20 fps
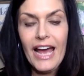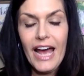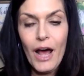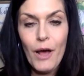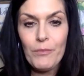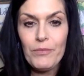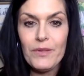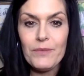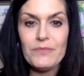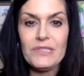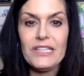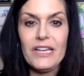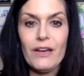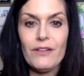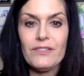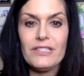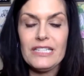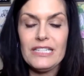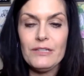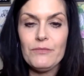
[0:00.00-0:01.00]
help
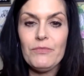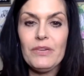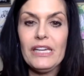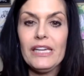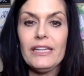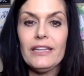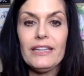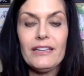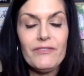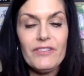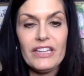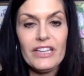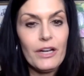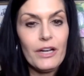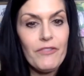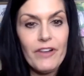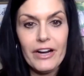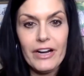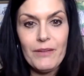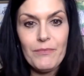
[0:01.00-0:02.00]
themselves to be living
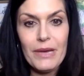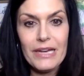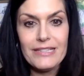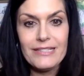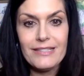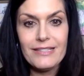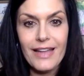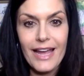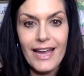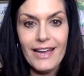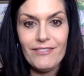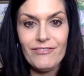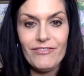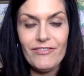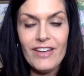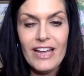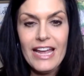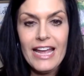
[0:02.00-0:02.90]
their very best life.